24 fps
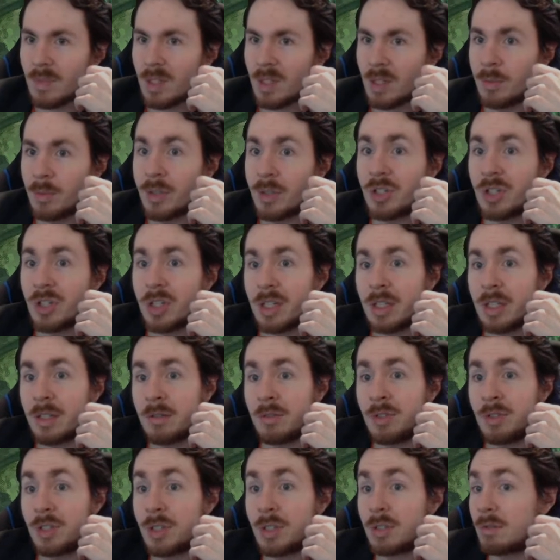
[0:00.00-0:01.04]
which
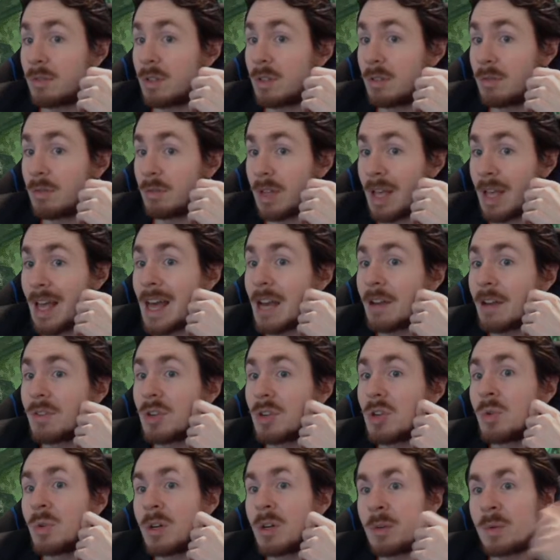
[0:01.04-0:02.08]
can just out of
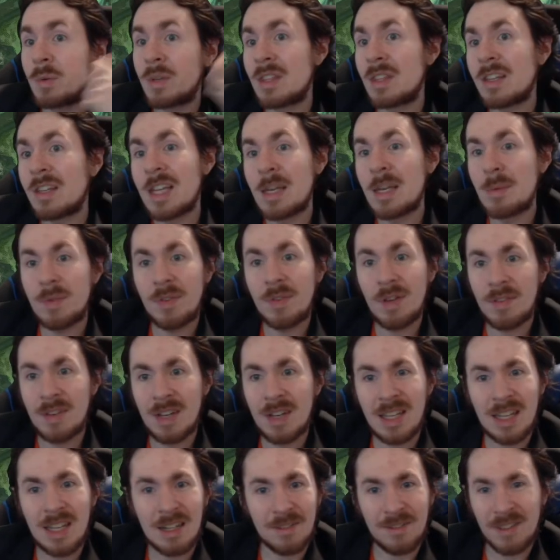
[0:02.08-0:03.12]
nowhere win the game. If you have
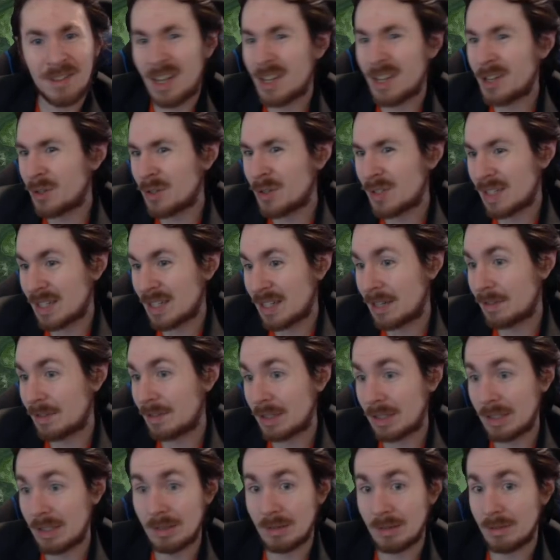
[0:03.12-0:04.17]
any kind of flyers that have
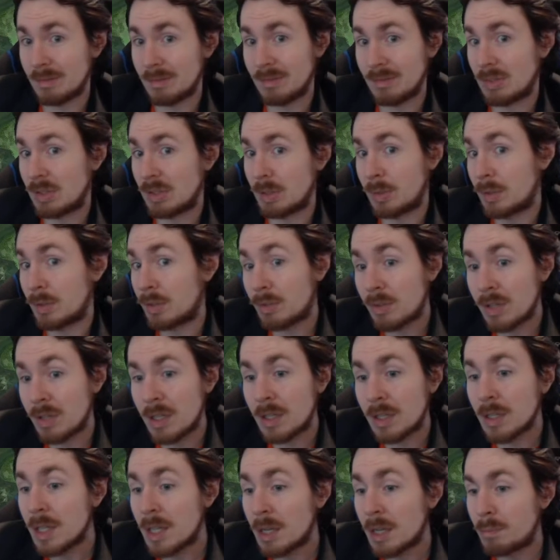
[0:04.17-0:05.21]
like, you know, 2 or
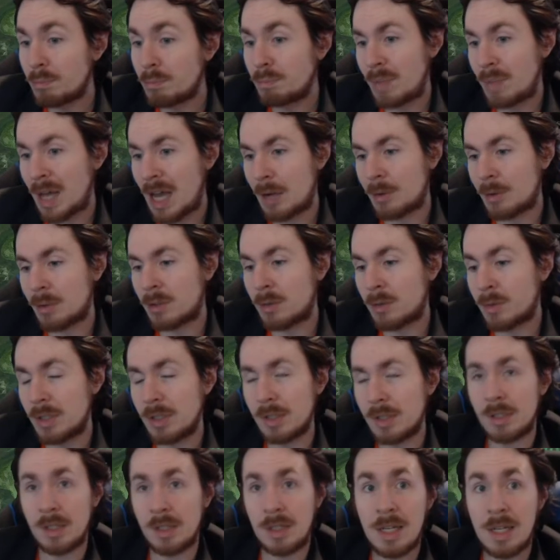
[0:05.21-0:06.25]
3 power, which
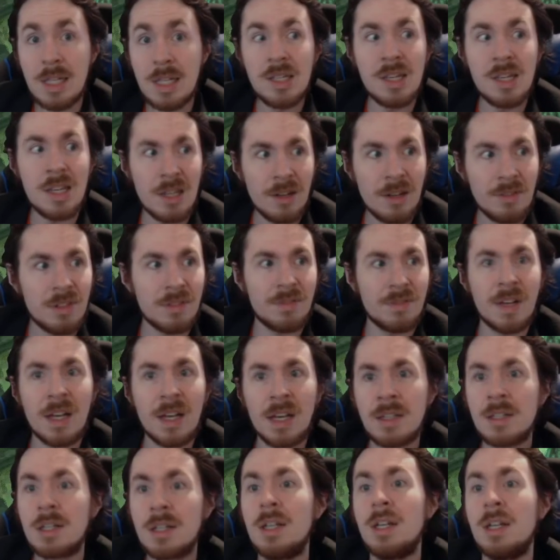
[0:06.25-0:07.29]
is easy enough to
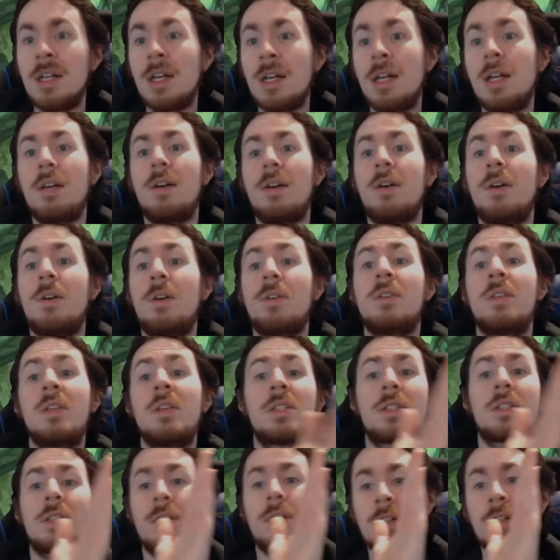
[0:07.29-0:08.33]
find,
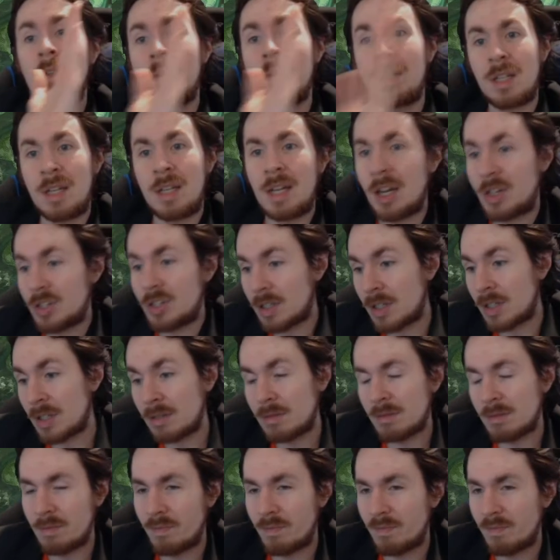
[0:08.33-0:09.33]
this card can actually